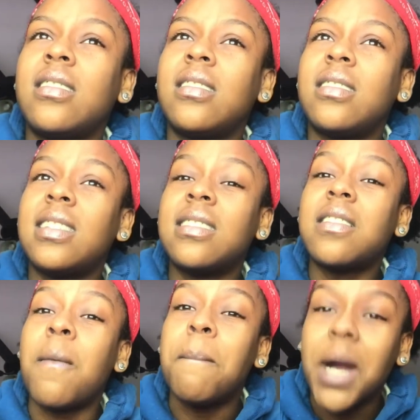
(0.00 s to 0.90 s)
since
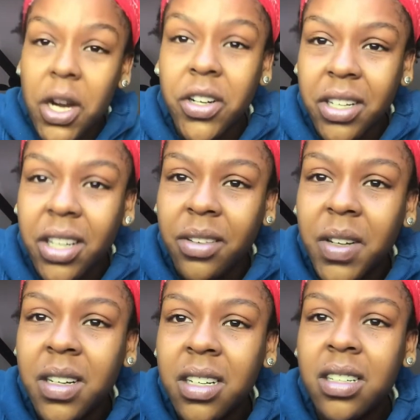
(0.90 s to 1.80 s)
the
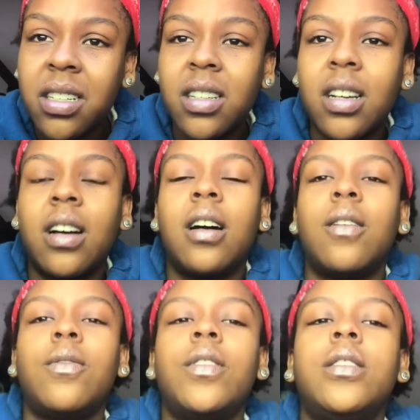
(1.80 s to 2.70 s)
murder
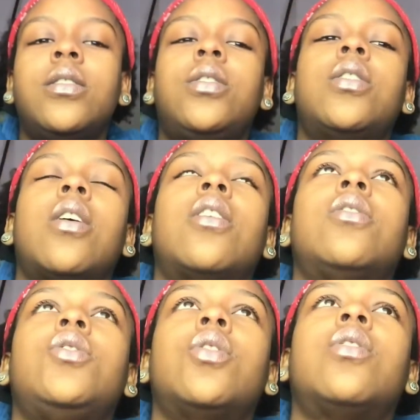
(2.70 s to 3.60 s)
of
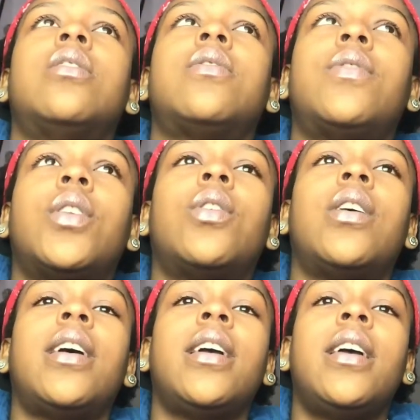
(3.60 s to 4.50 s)
George
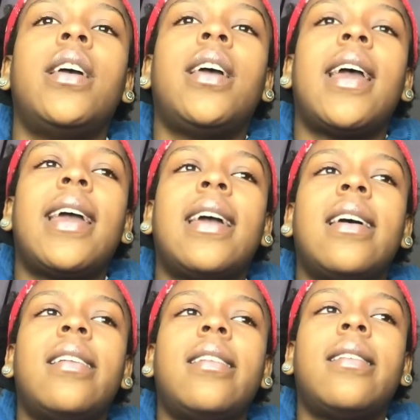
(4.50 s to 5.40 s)
Floyd.
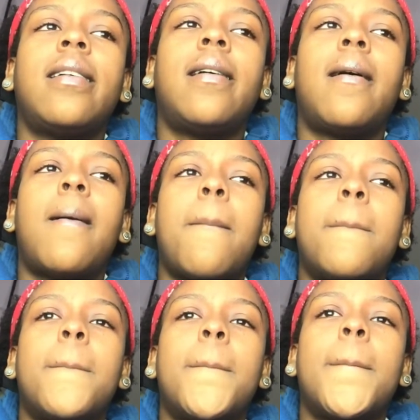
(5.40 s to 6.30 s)
And I
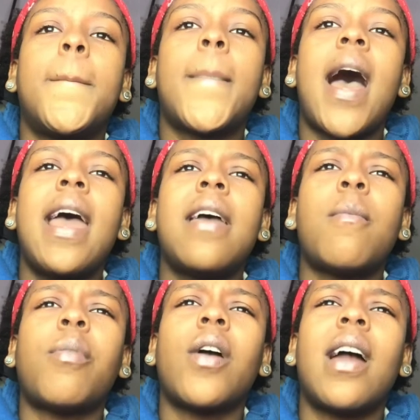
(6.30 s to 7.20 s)

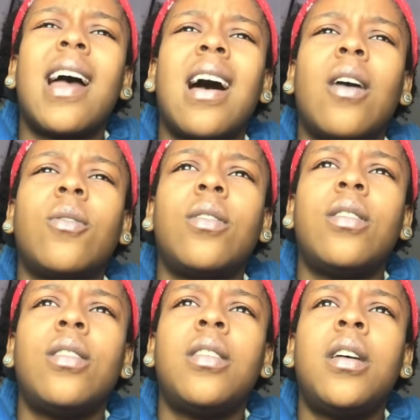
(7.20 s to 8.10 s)
am proud
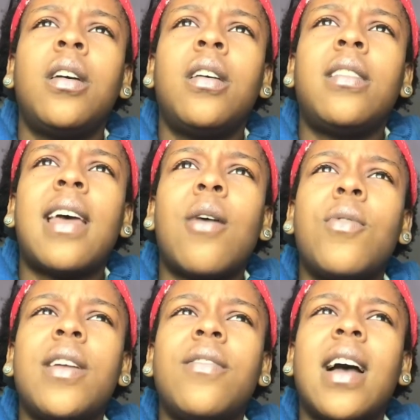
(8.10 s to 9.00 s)
that
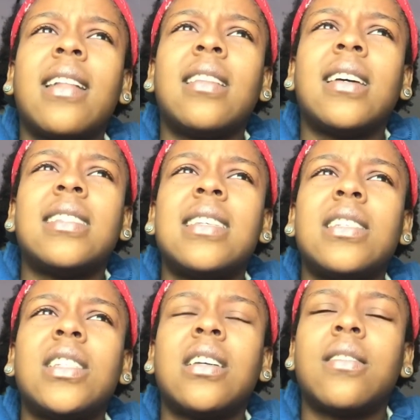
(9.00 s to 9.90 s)
we've gotten the
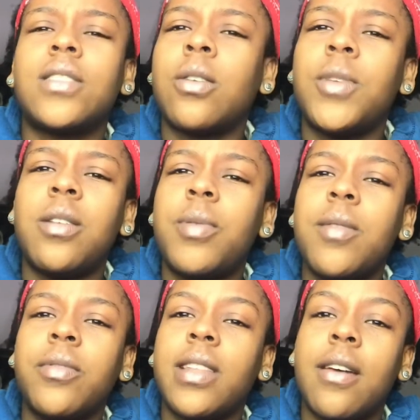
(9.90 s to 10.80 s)
attention of so many
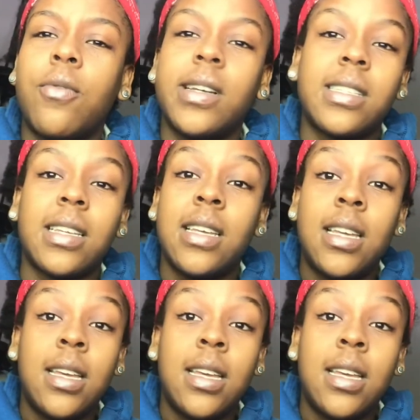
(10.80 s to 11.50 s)
people that wasn't